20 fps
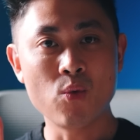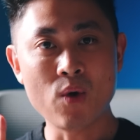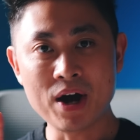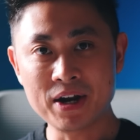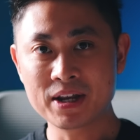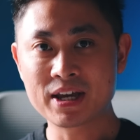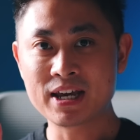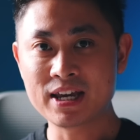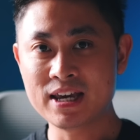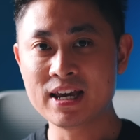
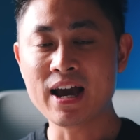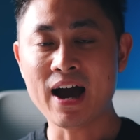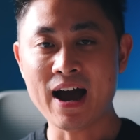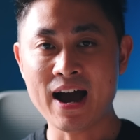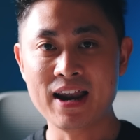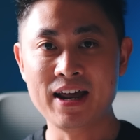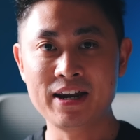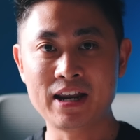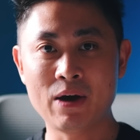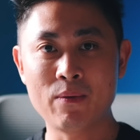one key
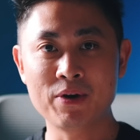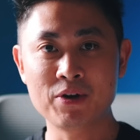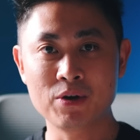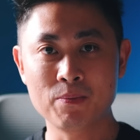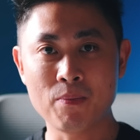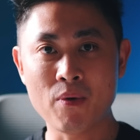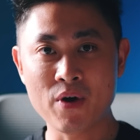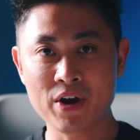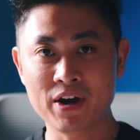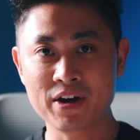highlight that I
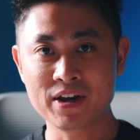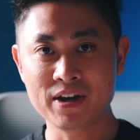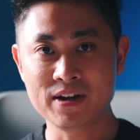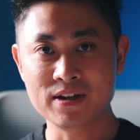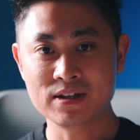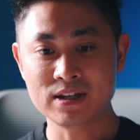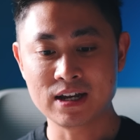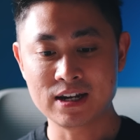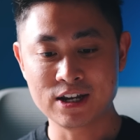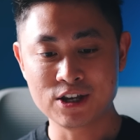wanted to point out
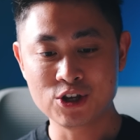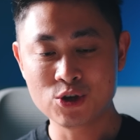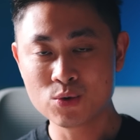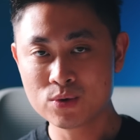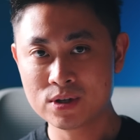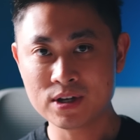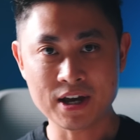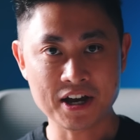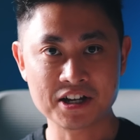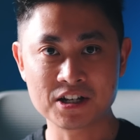here is that the
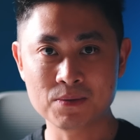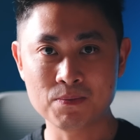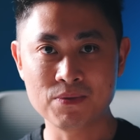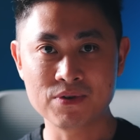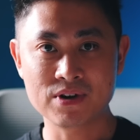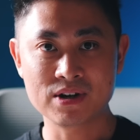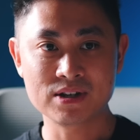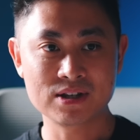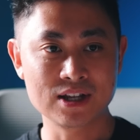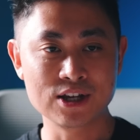user
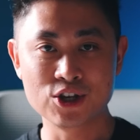experience,